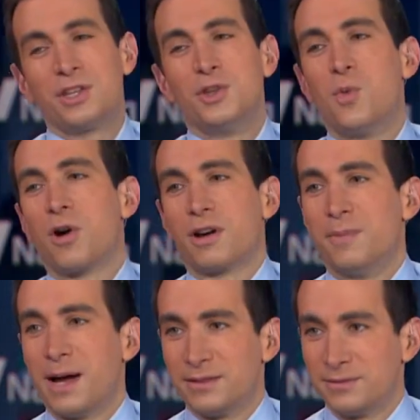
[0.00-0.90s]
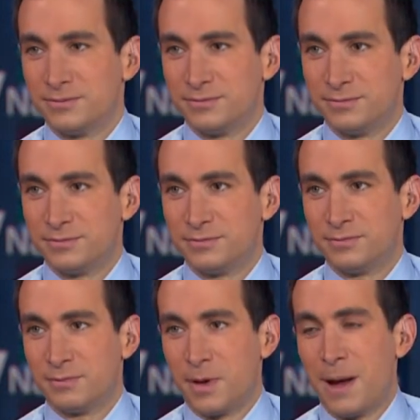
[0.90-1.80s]
the thing you worry about
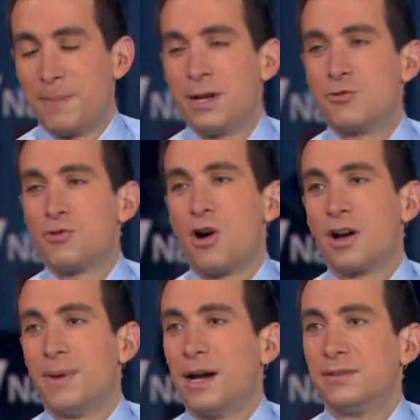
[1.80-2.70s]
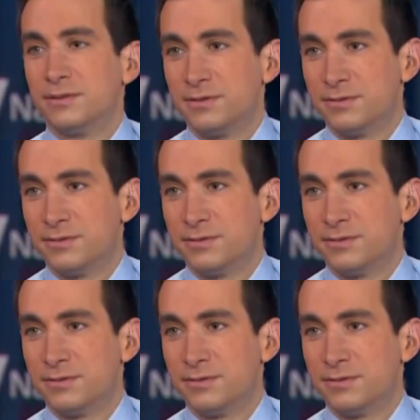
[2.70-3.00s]
being wrong about?